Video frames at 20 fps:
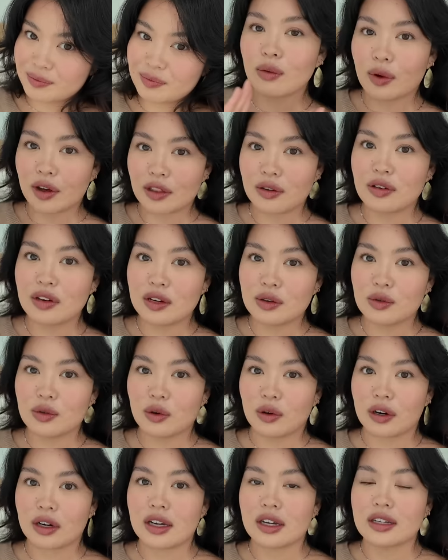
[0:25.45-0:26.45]
The weather in New
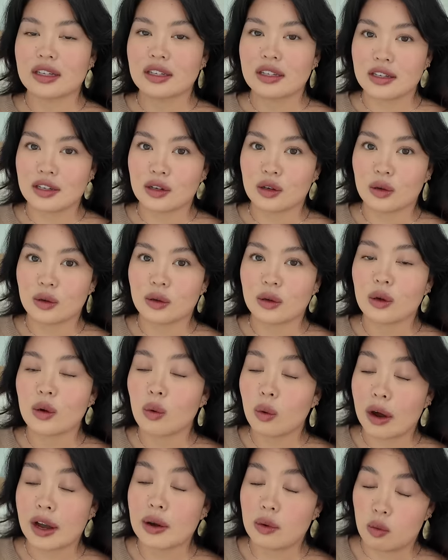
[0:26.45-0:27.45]
York is still
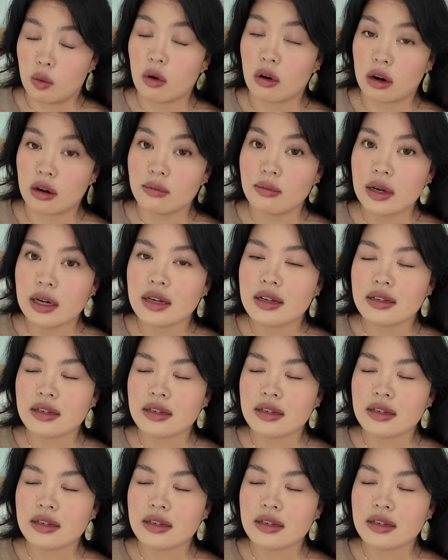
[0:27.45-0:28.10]
quite warm